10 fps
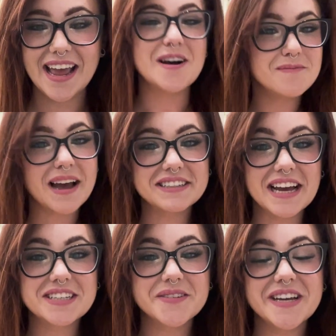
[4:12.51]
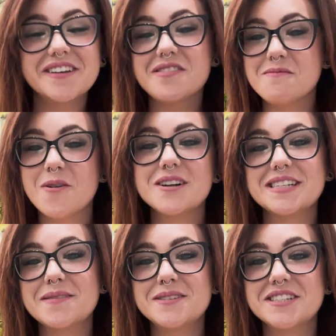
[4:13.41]
Come back next week for more
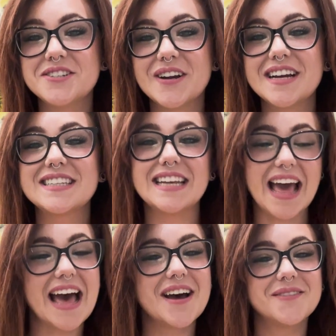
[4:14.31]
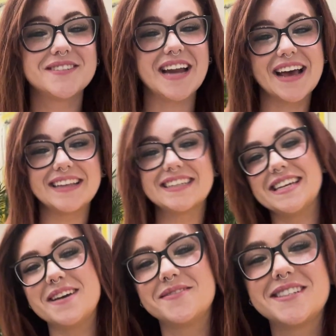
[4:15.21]
tips and tricks and at-home styling
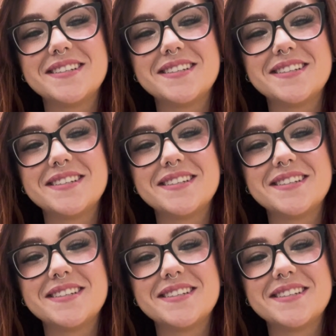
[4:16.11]
tips.